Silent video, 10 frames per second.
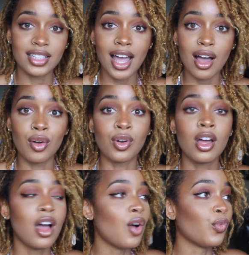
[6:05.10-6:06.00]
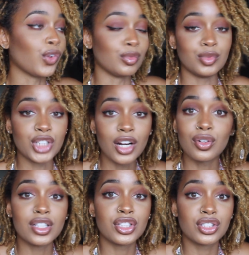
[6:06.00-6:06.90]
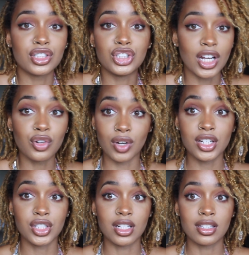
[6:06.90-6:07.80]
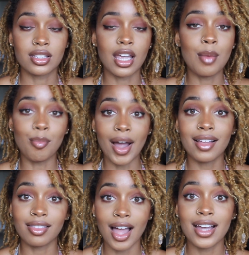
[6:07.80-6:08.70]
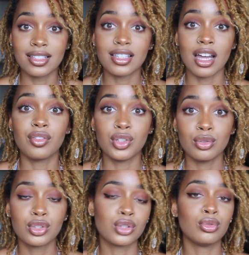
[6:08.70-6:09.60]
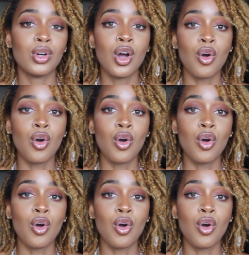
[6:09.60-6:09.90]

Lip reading: down for generations to generations. It might lie inside of you to